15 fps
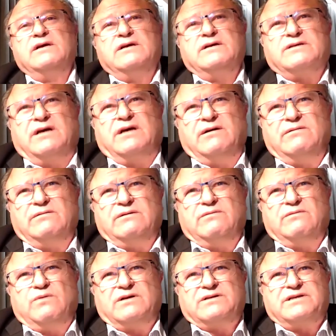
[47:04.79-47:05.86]
So
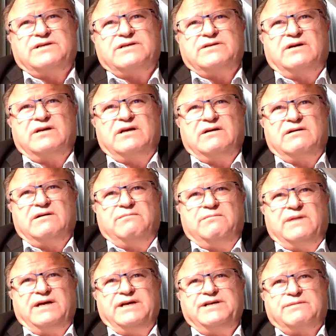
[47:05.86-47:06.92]
whilst it's not a
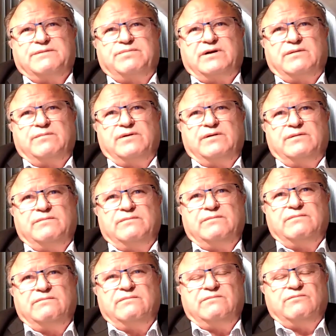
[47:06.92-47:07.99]
major
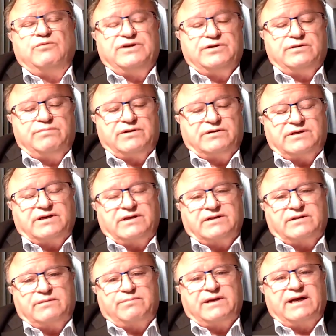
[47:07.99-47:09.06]
problem, we do build it into
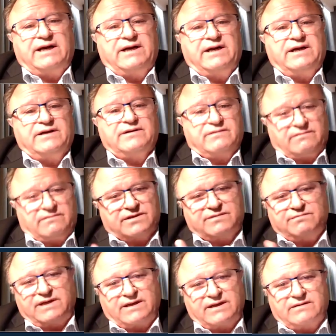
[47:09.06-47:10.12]
the planning to
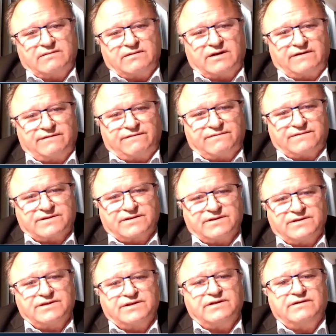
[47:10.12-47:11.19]
just make life as
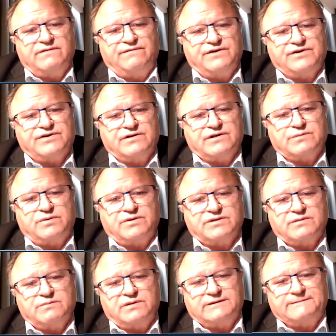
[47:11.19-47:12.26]
easy and efficient as possible.